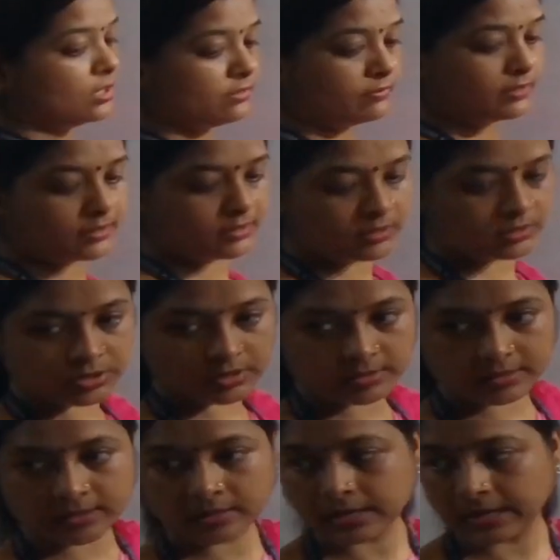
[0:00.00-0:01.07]
working,
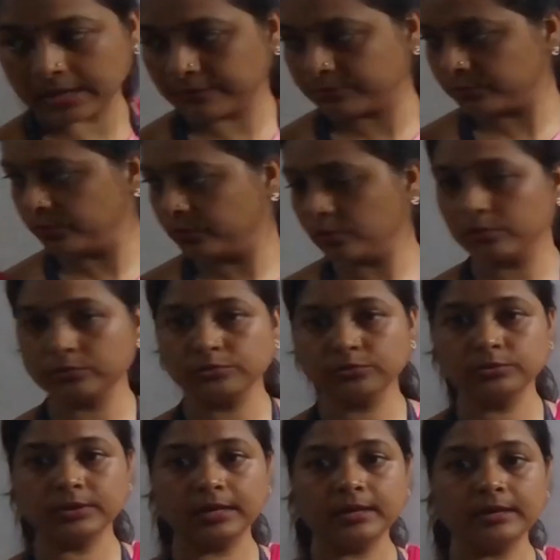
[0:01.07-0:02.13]
children. I have to go to
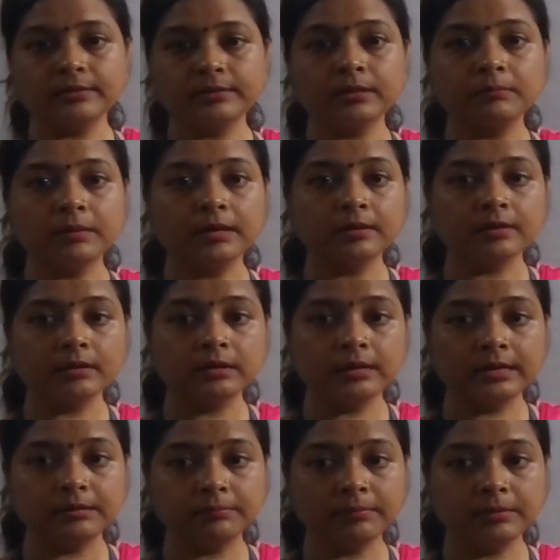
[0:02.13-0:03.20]
take another marker.
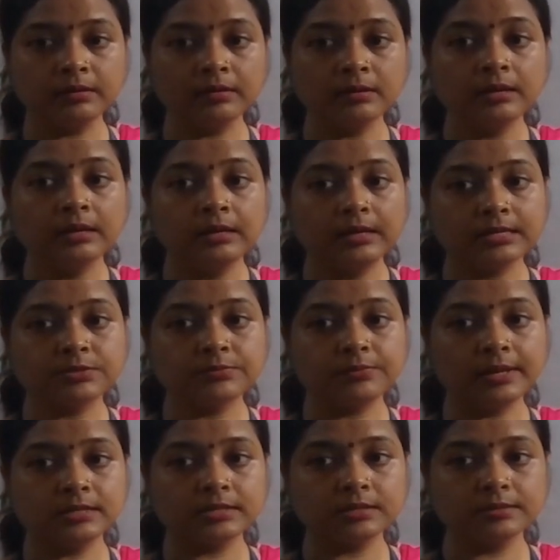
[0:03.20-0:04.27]
Let's
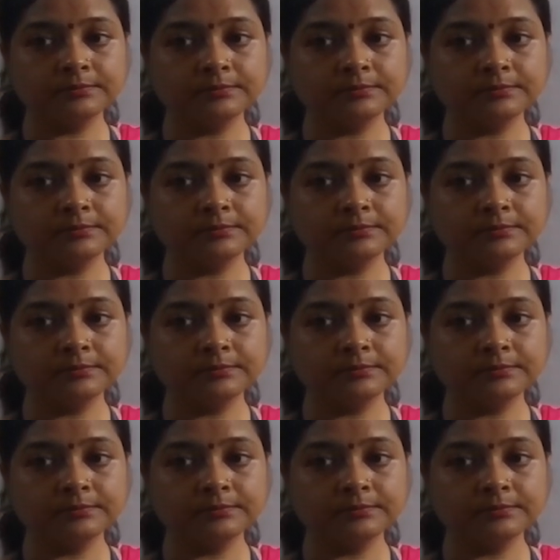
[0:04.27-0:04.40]
wait.